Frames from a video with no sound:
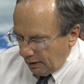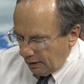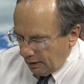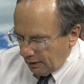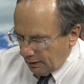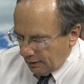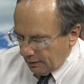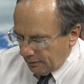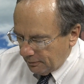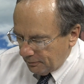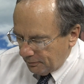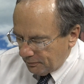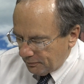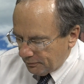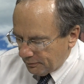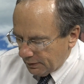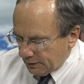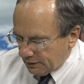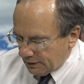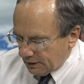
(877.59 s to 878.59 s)

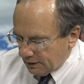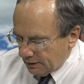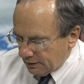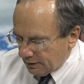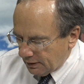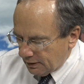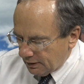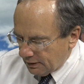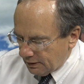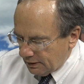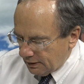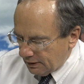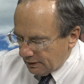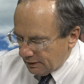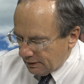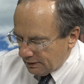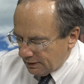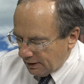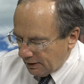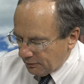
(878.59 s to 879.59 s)
But
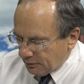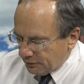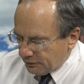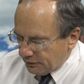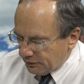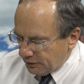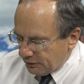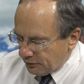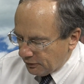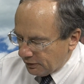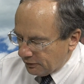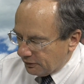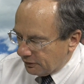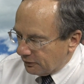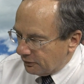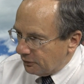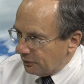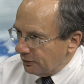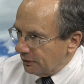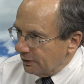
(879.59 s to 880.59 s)
that was an
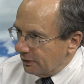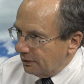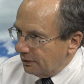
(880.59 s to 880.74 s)
interesting story.